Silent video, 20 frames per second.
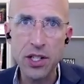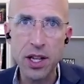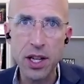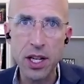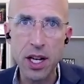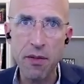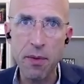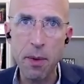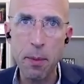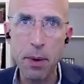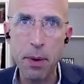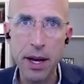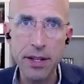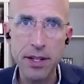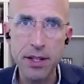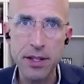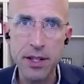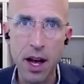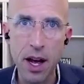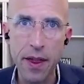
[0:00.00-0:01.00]
that the government
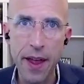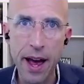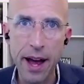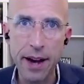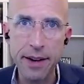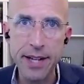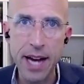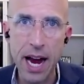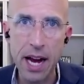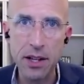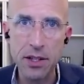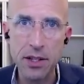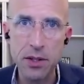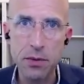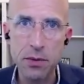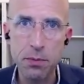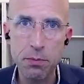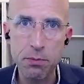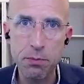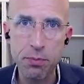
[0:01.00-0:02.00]
places on that
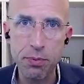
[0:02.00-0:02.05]
tax